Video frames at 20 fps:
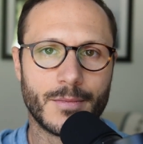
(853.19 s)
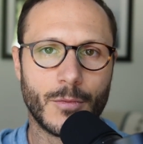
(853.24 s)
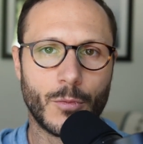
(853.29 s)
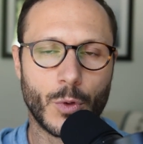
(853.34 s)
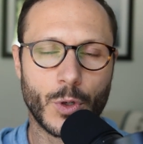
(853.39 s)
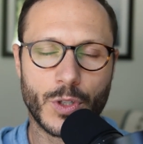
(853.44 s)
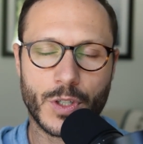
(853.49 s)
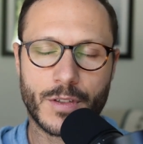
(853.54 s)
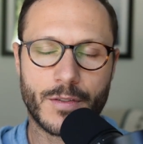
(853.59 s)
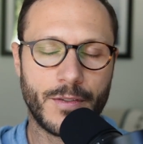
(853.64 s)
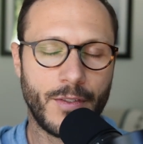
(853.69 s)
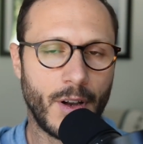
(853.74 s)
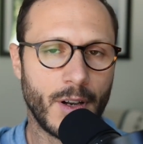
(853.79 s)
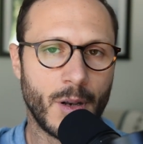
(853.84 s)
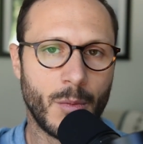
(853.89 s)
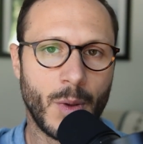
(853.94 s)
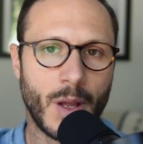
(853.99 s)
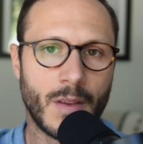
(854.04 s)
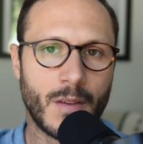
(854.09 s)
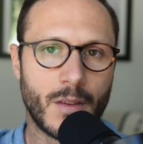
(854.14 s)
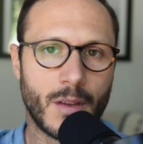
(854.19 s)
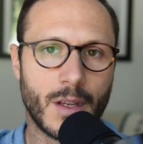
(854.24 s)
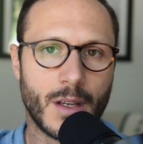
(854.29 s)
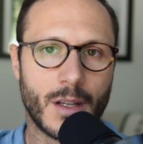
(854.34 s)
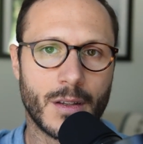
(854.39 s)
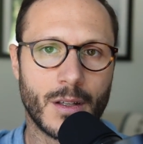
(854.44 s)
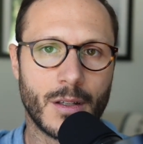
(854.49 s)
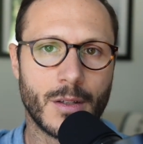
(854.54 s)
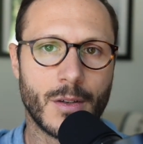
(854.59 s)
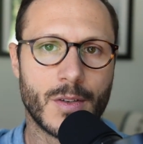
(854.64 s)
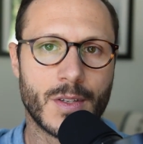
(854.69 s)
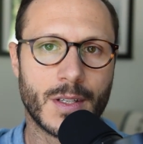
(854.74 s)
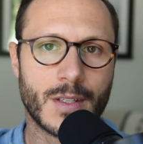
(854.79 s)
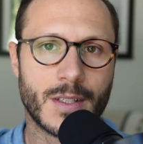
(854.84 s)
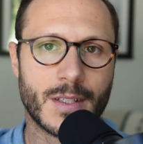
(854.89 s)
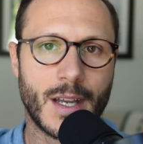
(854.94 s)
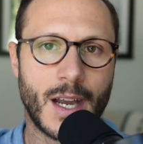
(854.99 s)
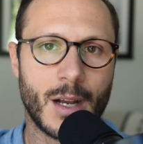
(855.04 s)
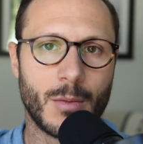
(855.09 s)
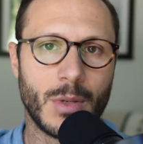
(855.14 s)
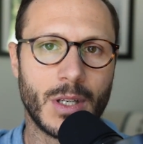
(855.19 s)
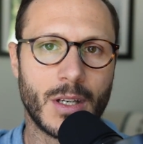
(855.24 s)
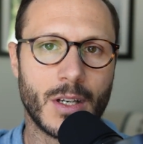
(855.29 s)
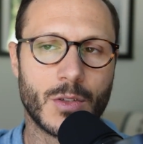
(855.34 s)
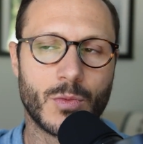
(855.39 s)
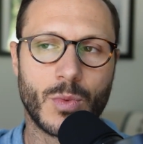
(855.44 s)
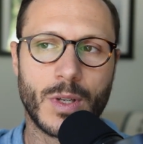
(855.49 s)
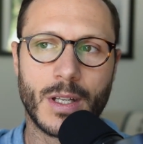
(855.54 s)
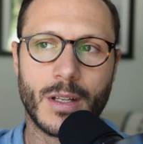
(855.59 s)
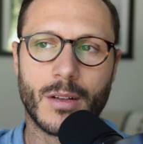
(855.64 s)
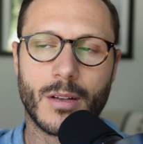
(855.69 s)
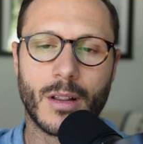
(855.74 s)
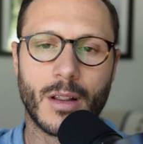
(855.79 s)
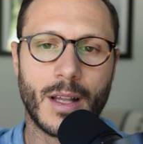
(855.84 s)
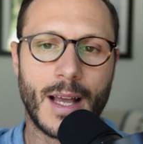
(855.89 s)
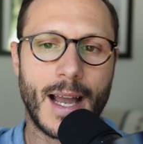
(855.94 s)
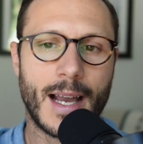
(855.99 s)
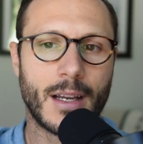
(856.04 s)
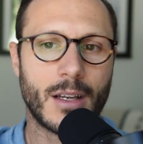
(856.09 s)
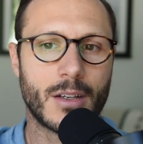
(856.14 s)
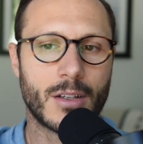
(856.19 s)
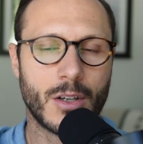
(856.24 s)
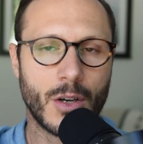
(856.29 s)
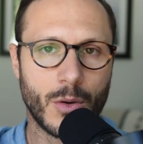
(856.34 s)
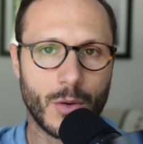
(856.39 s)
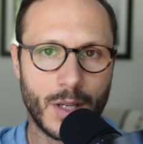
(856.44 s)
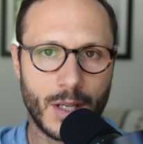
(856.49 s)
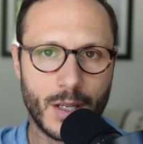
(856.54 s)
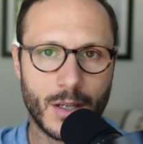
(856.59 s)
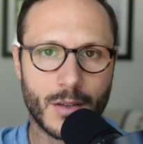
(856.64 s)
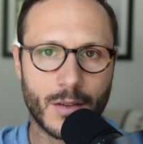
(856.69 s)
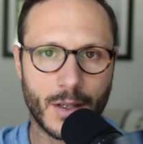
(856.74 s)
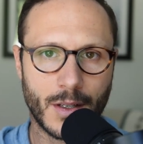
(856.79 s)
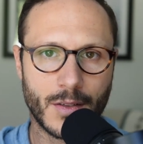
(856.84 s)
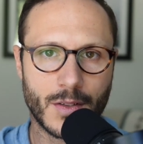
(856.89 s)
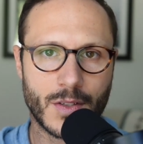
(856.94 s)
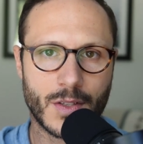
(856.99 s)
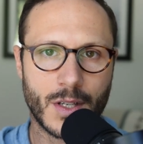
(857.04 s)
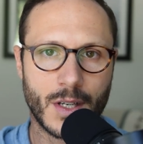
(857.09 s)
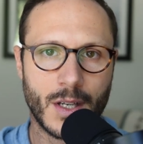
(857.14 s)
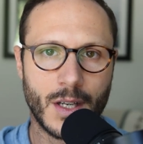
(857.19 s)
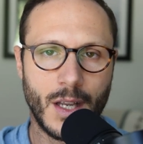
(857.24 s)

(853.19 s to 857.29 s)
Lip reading: We're just fundamentally on the losing side, because we lack coherence